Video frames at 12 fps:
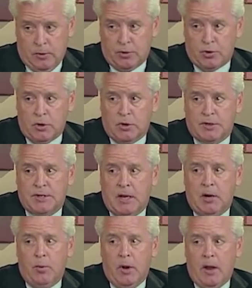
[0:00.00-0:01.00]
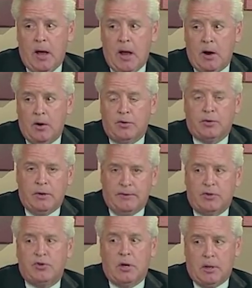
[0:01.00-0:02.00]
sugars tend to run higher, so you
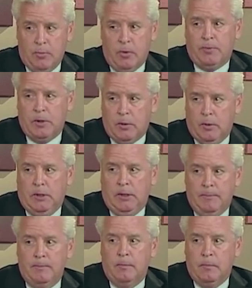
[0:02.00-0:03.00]
have to check it more frequently.